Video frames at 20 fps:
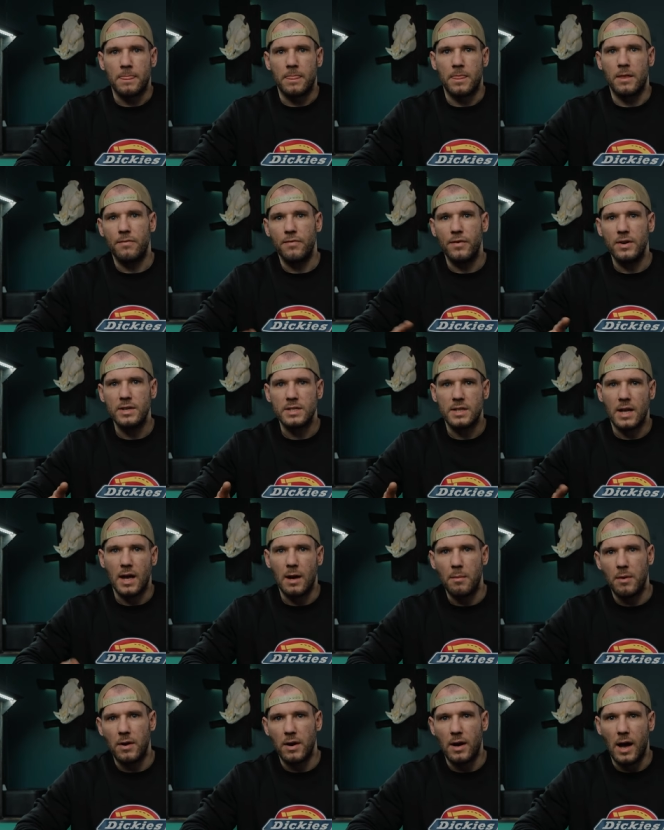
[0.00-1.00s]
the first
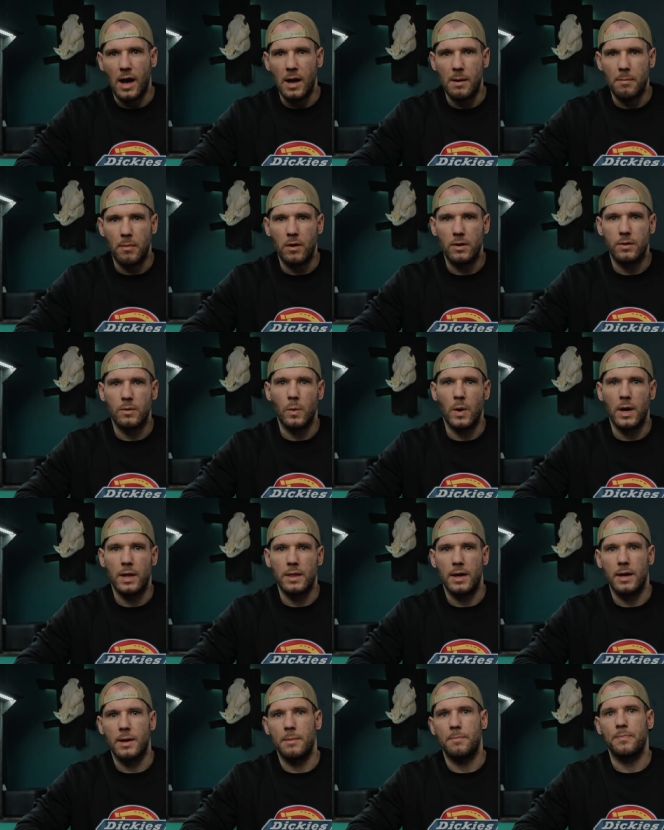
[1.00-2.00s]
camera I bought
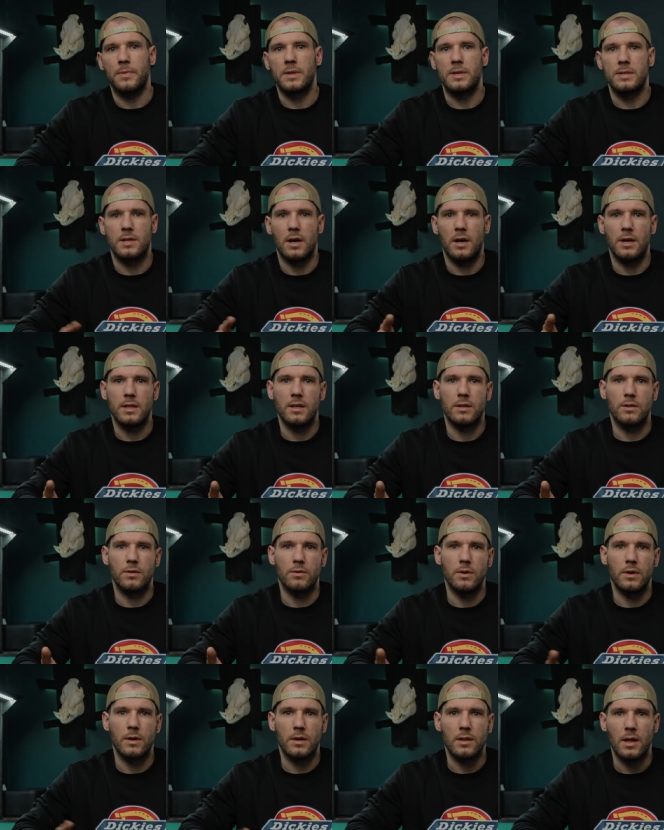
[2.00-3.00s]
when I started
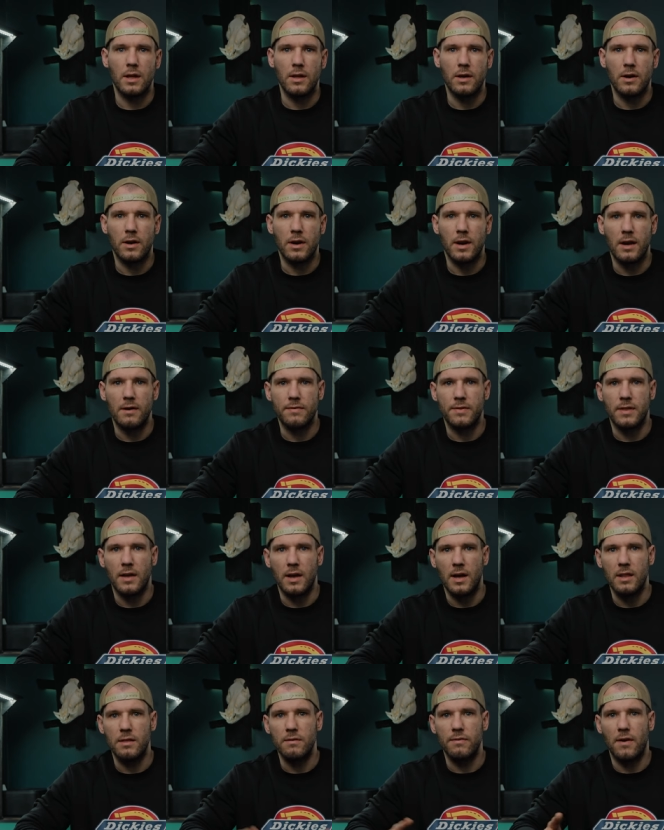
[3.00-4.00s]
doing leathercraft
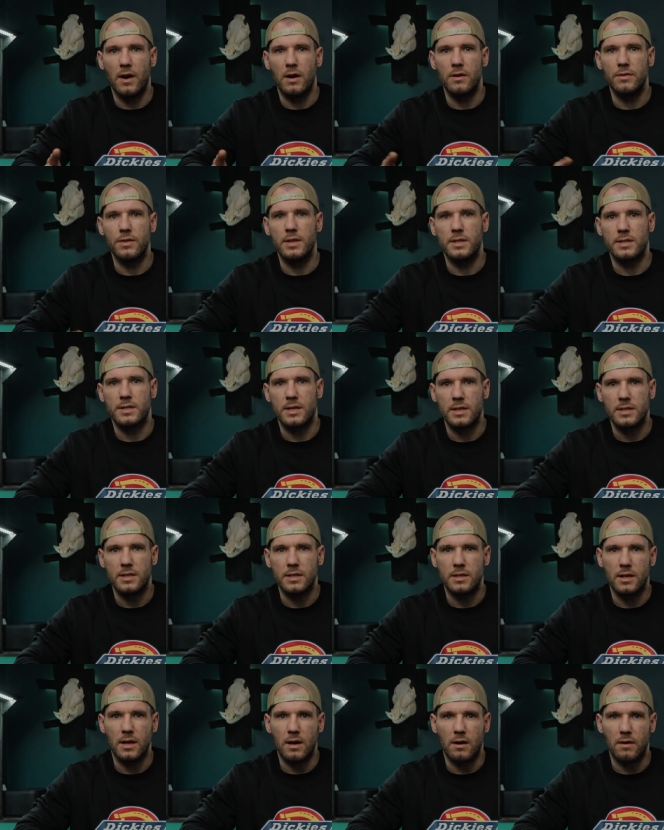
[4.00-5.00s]
and found
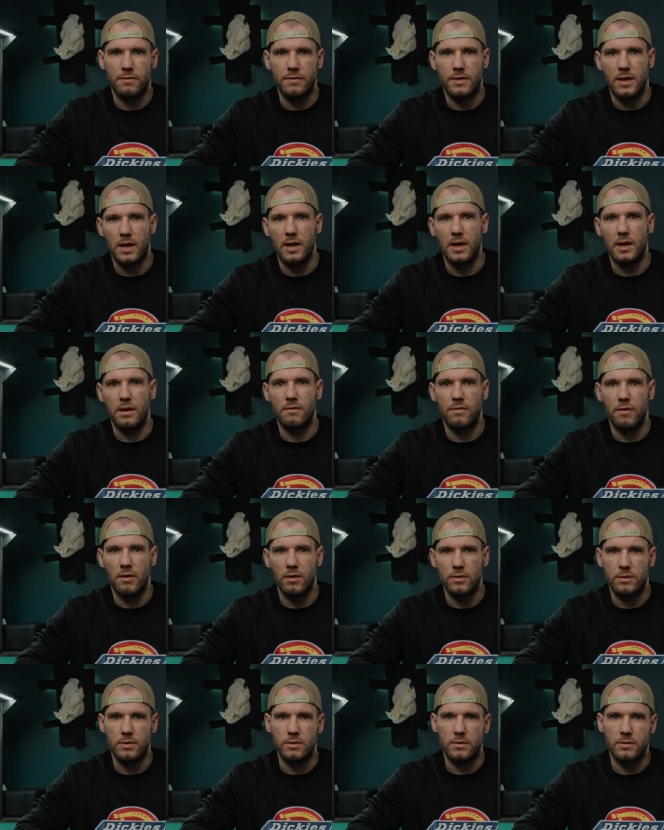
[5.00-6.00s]
necessity of taking
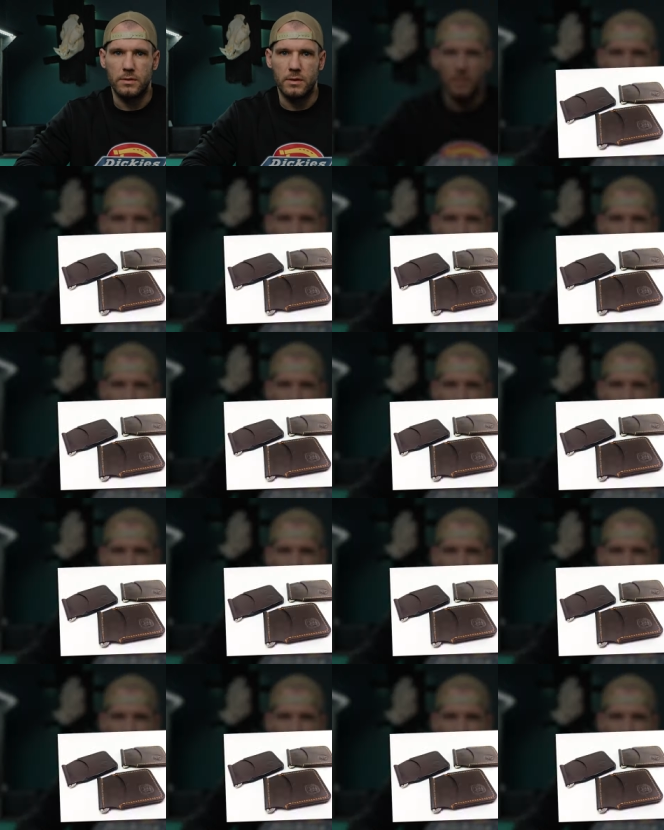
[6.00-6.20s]
photos.